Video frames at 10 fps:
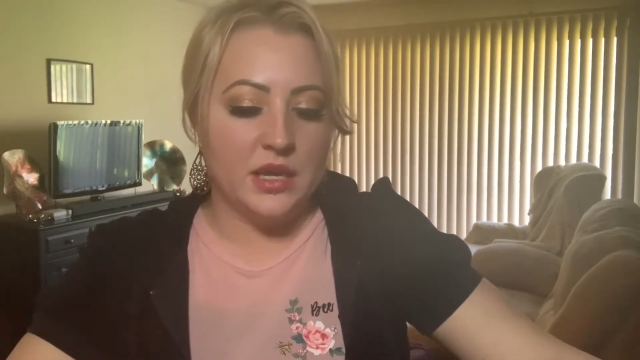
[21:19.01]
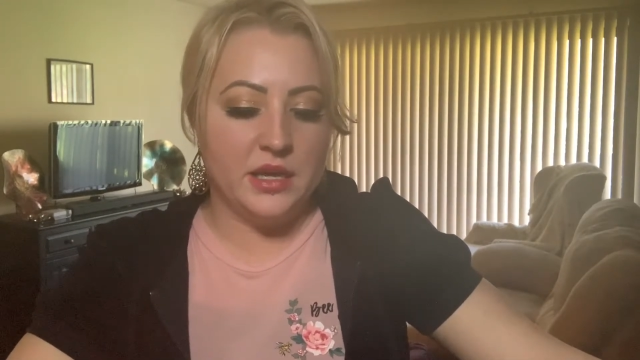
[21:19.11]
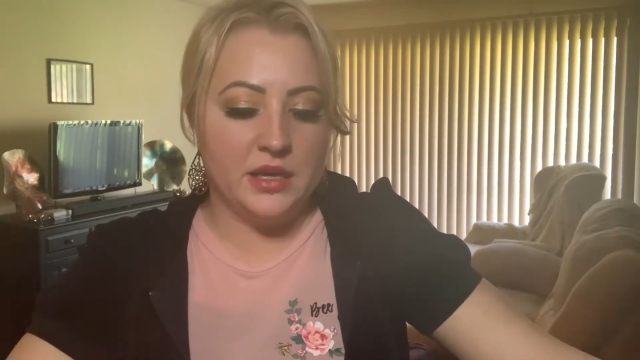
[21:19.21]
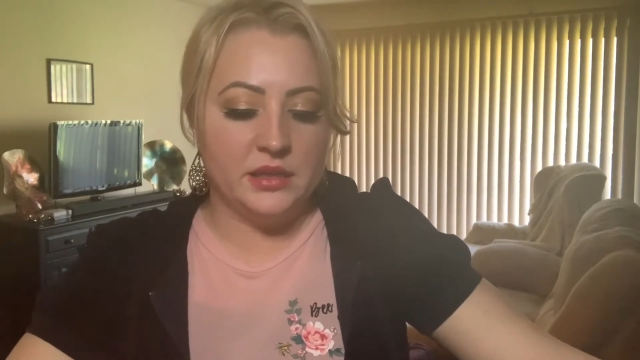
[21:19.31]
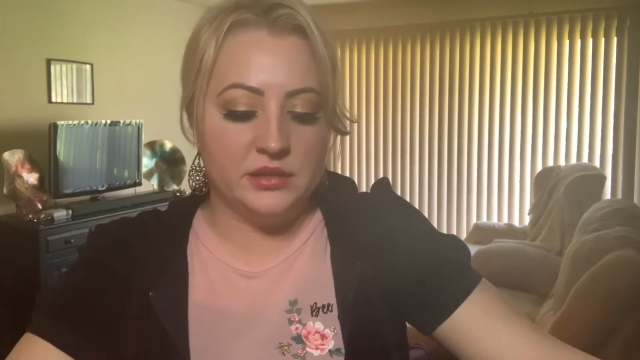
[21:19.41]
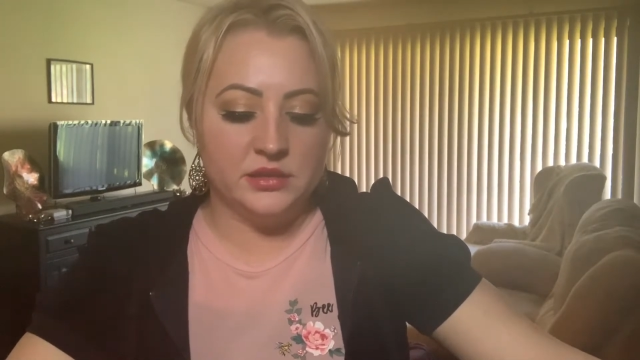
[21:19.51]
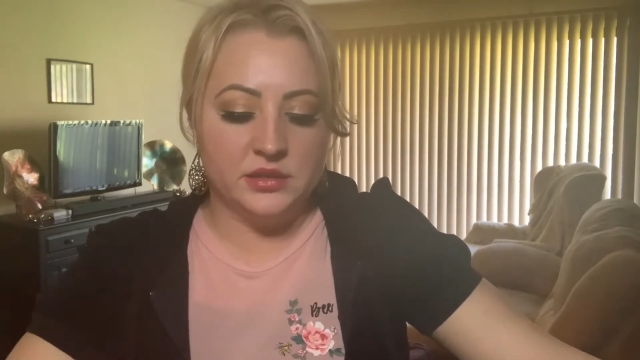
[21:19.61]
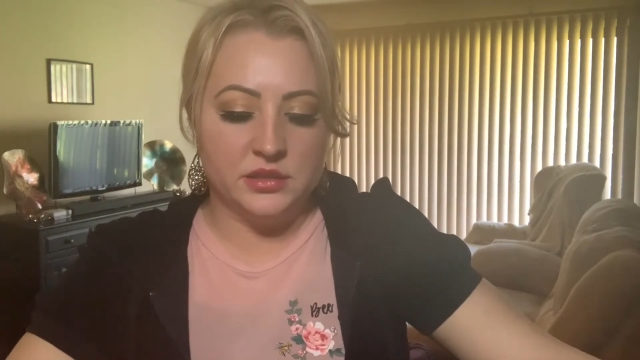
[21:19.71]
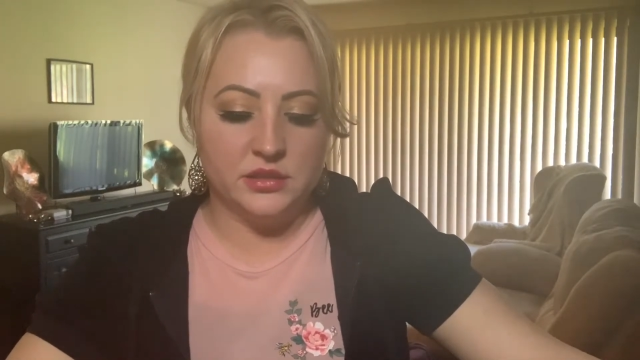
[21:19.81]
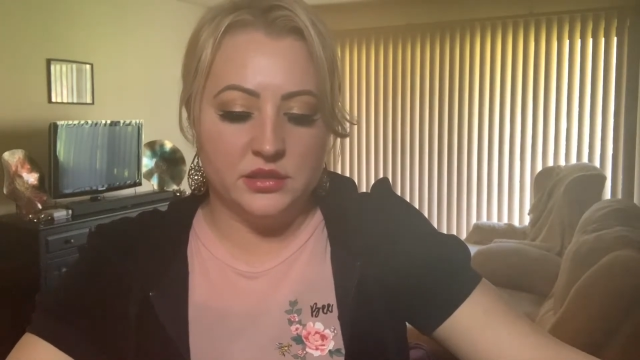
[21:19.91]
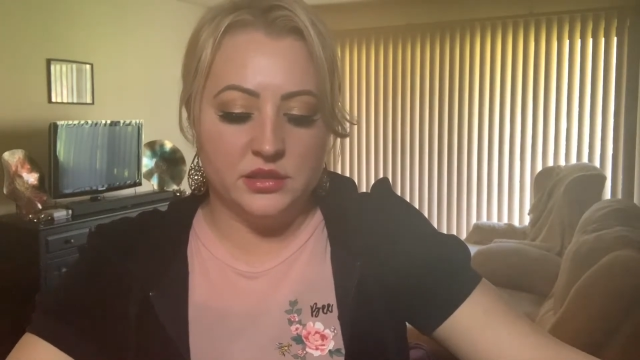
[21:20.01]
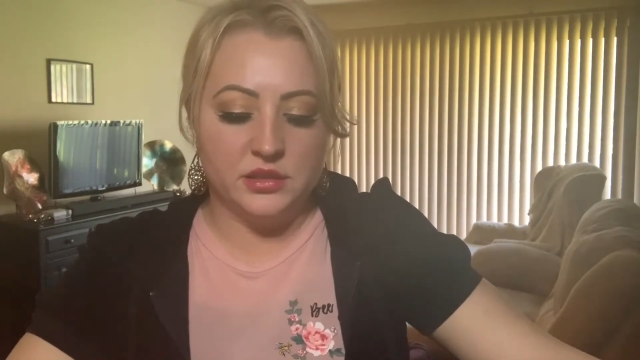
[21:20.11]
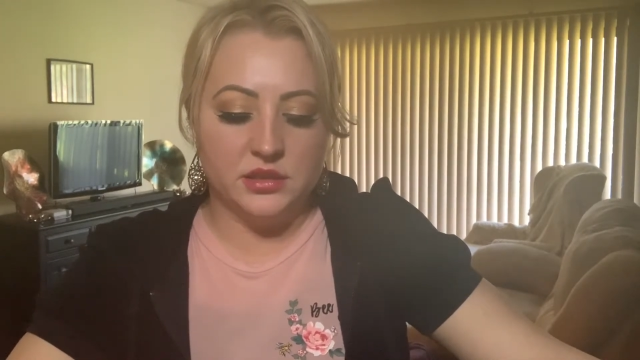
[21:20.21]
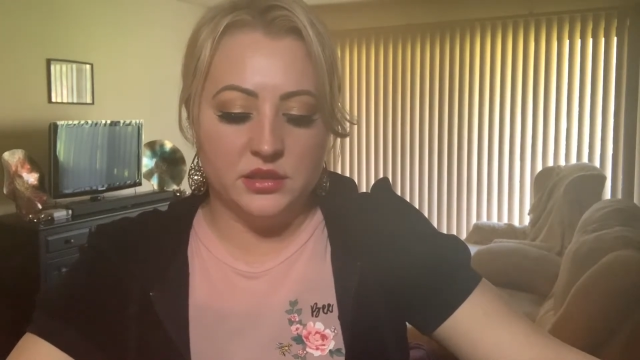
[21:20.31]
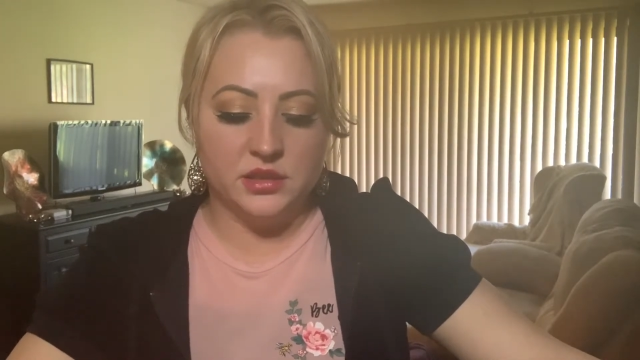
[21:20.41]
And
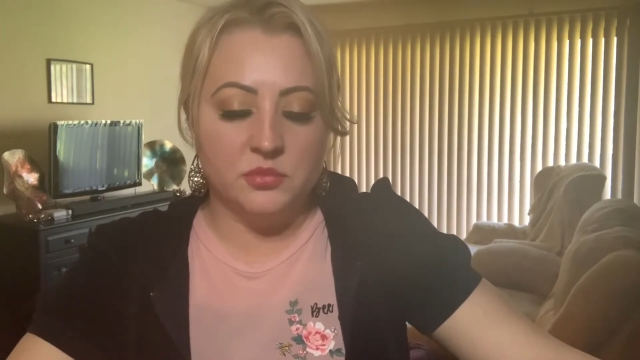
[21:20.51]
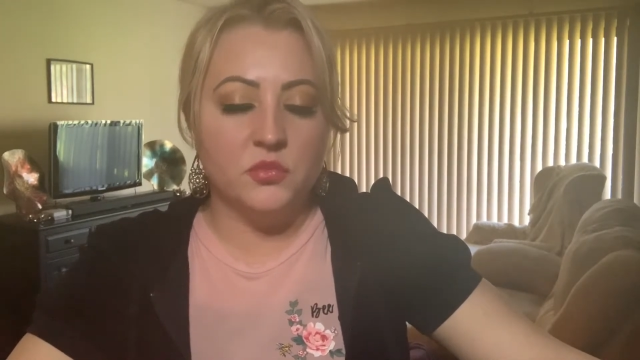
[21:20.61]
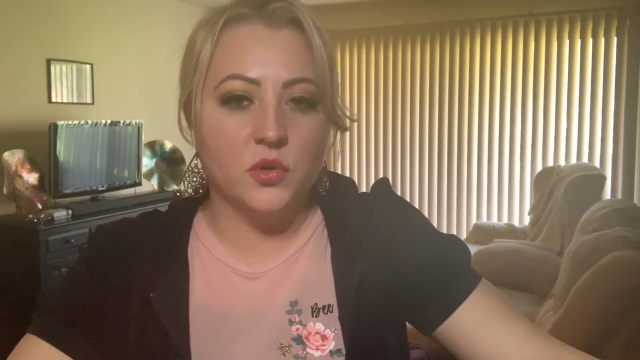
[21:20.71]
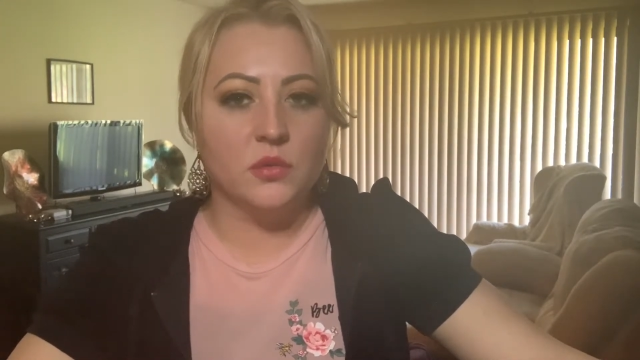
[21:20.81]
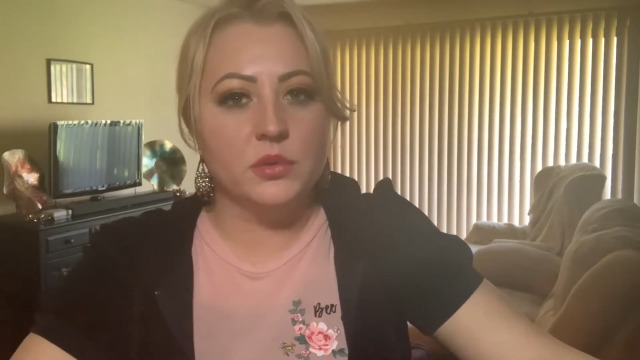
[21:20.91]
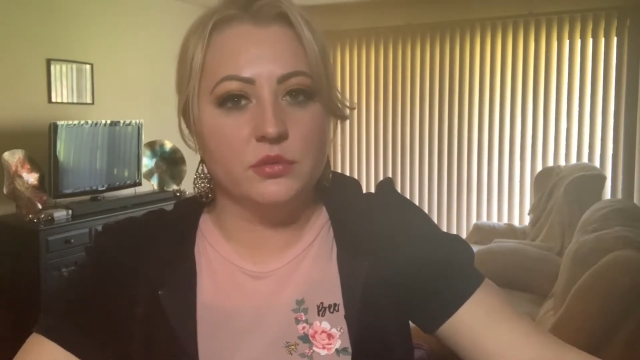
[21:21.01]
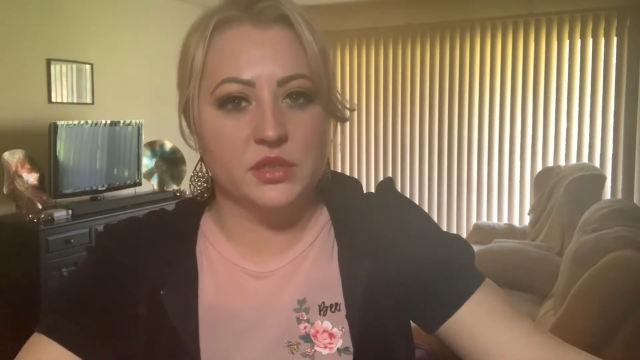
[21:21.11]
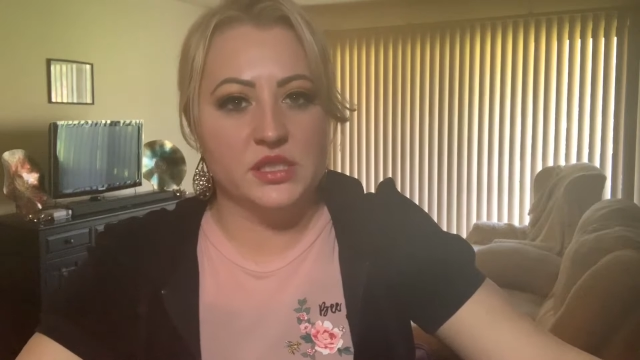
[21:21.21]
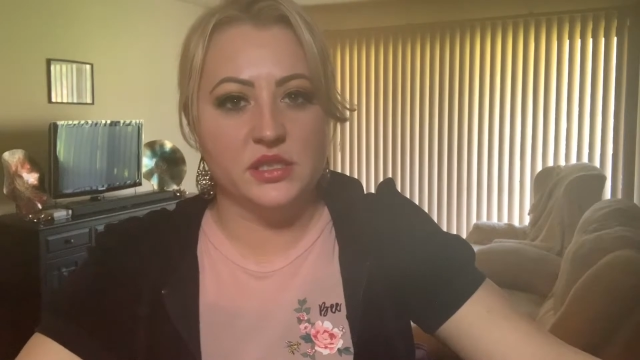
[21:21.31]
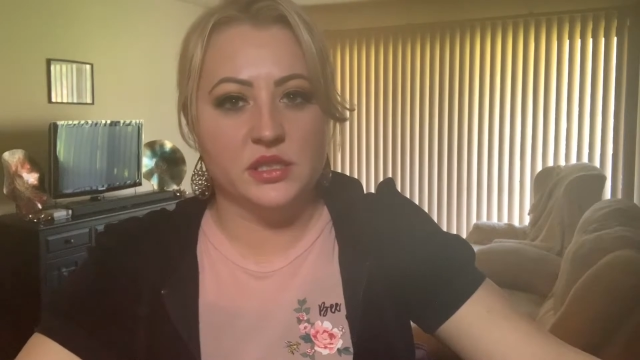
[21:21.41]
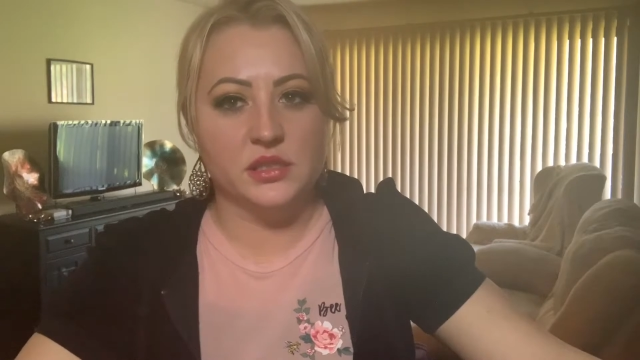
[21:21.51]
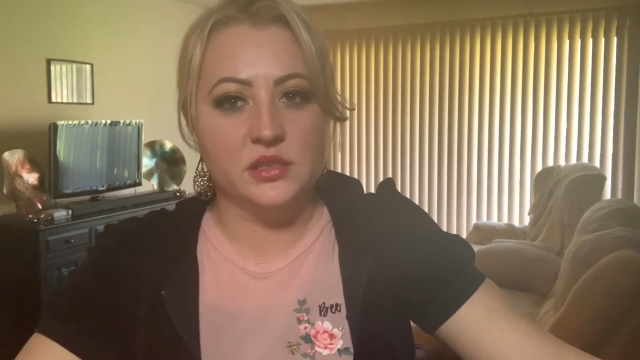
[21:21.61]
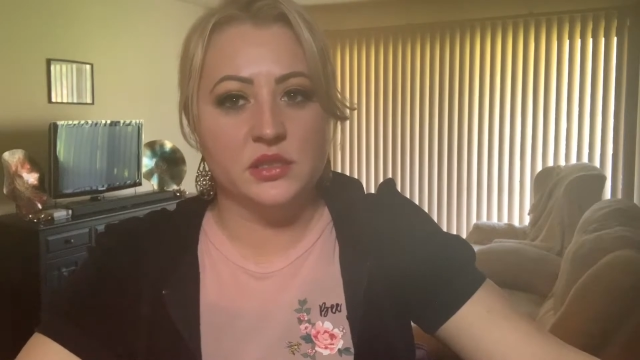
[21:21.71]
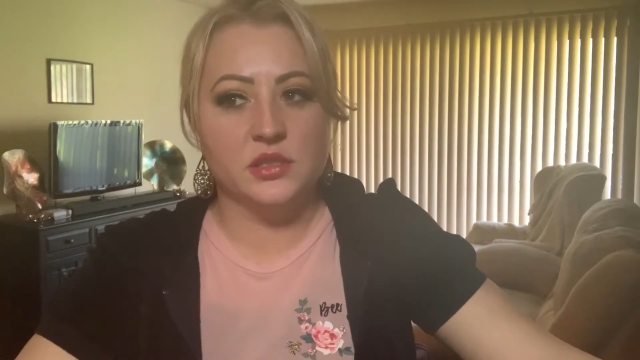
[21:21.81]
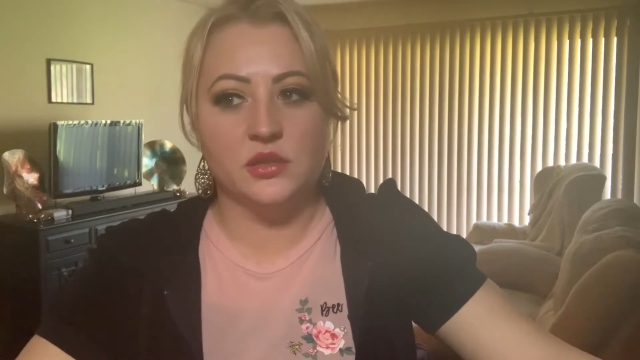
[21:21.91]
the more we
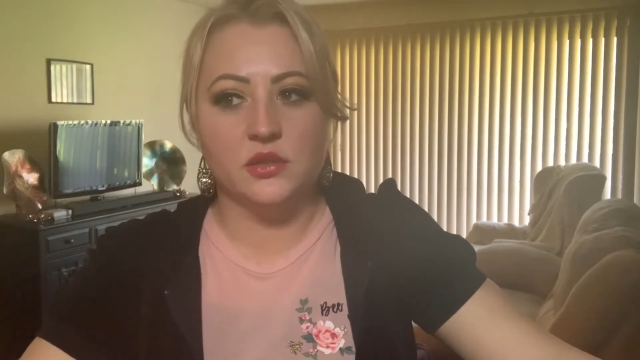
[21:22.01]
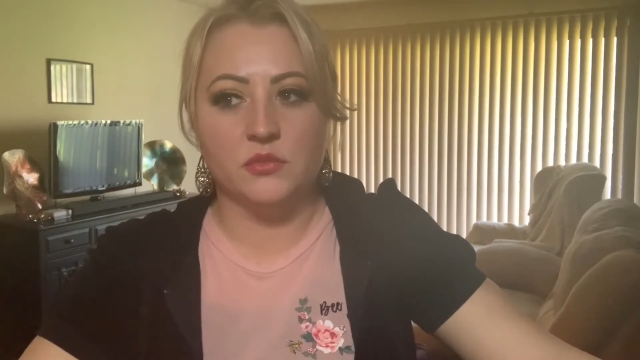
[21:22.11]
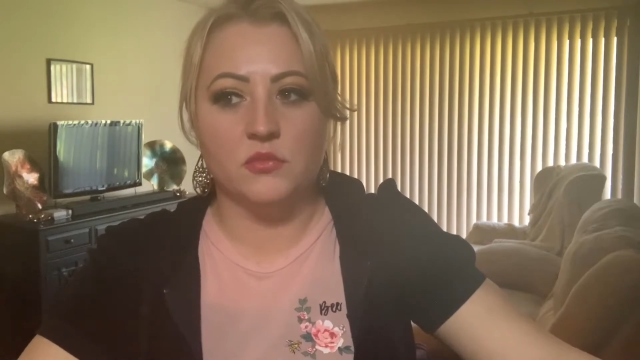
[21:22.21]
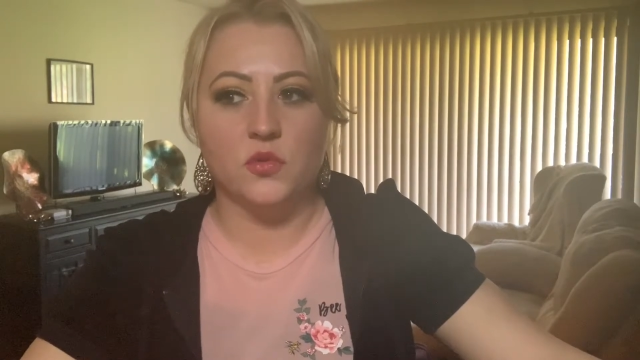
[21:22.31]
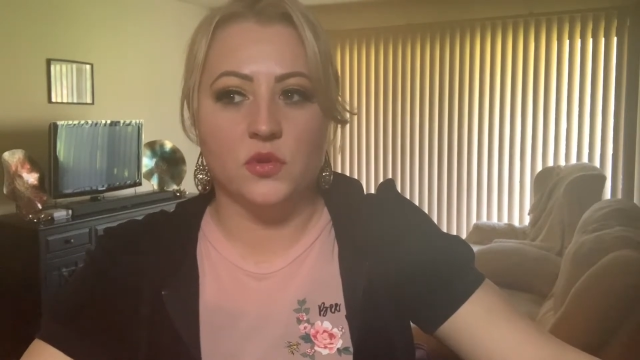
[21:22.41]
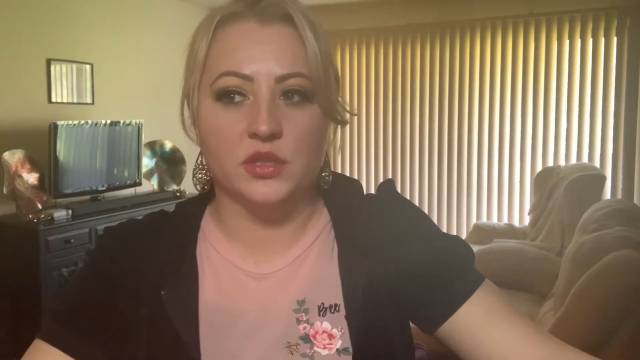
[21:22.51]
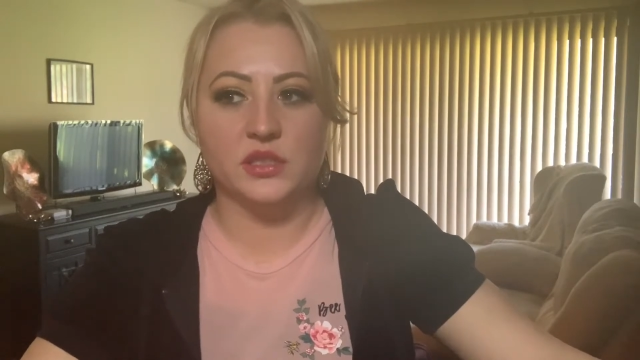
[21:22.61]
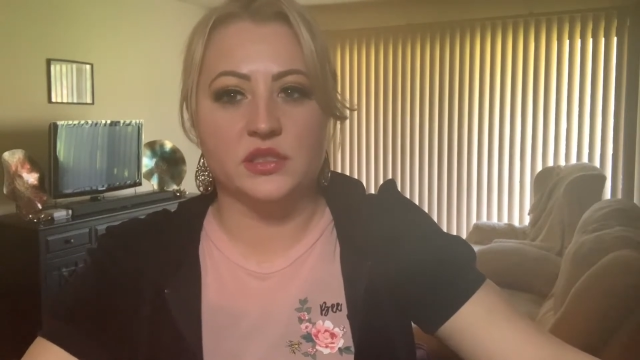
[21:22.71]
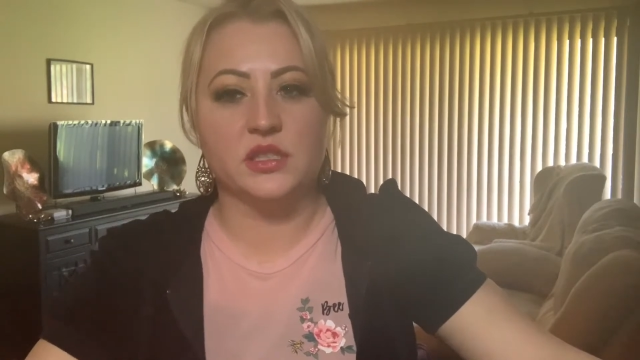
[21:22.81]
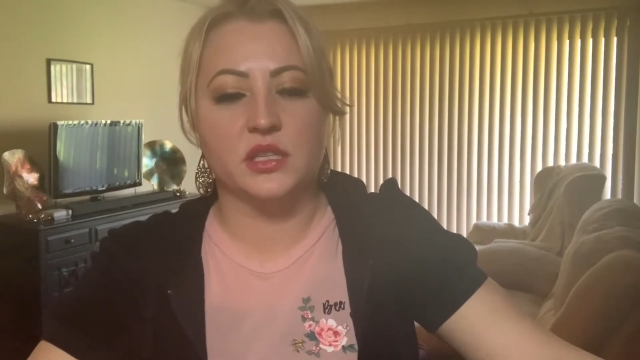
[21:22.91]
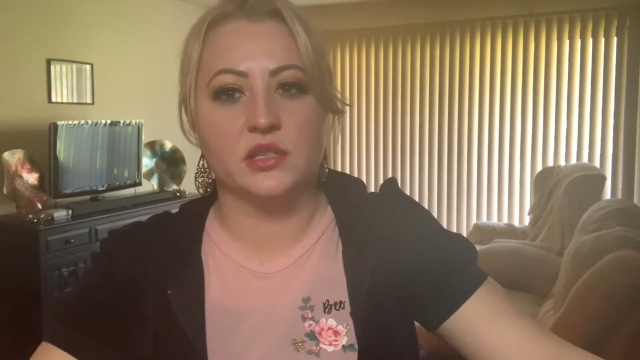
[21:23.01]
resist, the more these